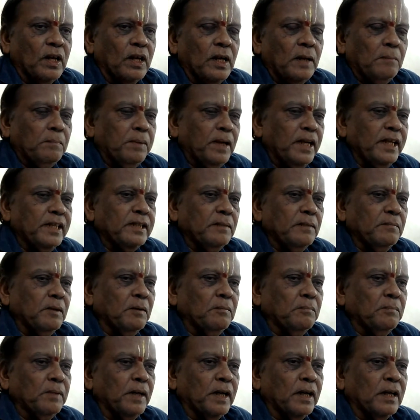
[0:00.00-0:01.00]
Please
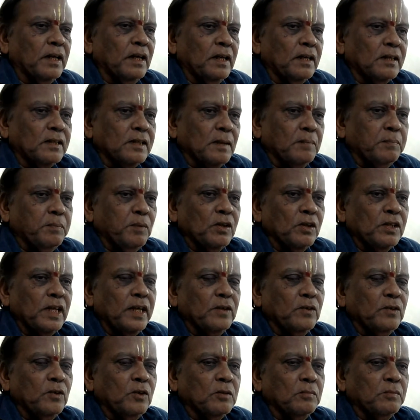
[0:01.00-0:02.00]
remember, suppose I
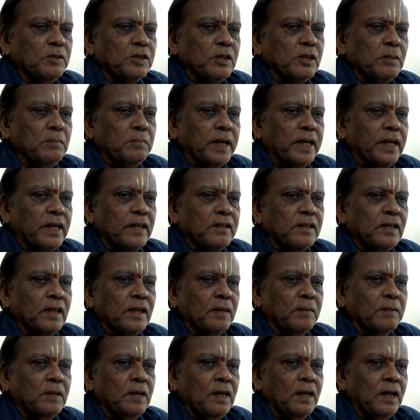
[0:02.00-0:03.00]
go to Mr. Badesa
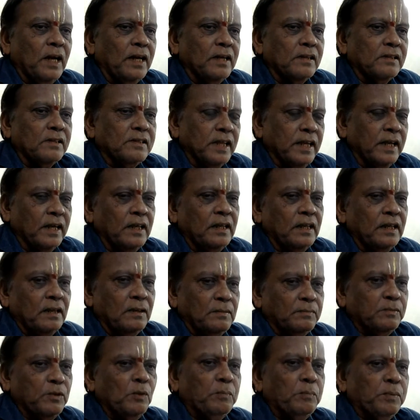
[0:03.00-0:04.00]
and say,
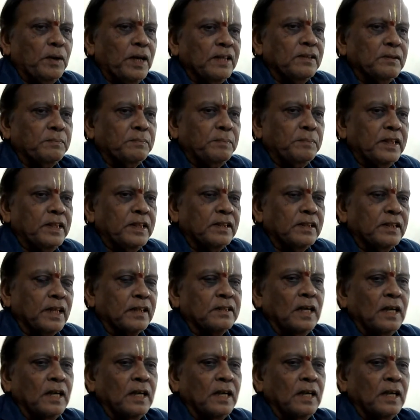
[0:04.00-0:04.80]
you pay the tax.